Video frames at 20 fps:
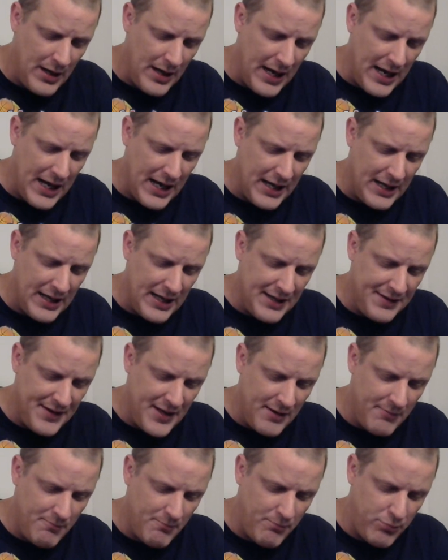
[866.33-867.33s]
And
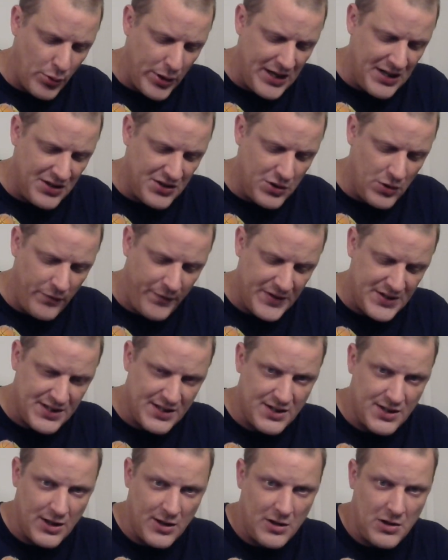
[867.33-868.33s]
then Brink Doofus
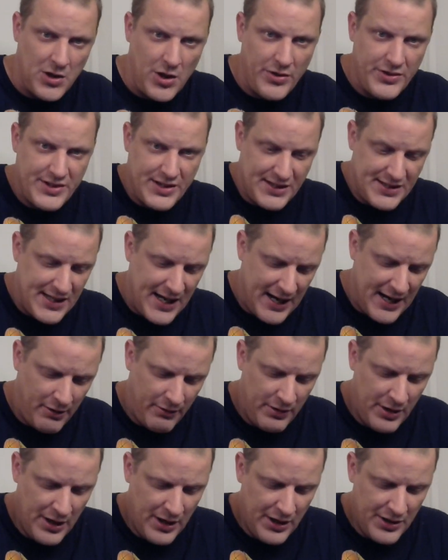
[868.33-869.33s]
is going to close us
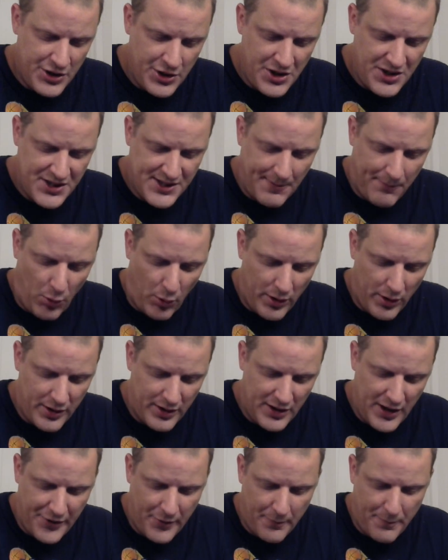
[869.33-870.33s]
out. Do you support
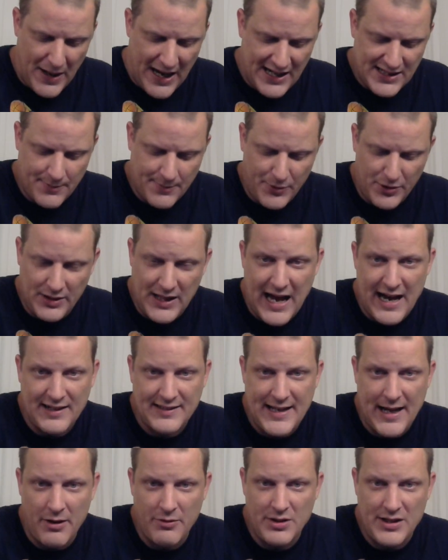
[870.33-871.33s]
another possible
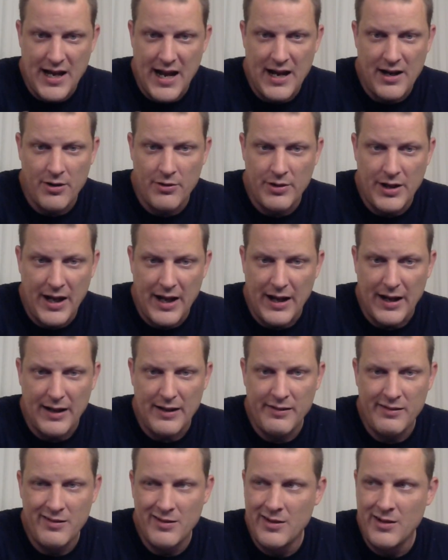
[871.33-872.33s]
lockdown, yay or nay?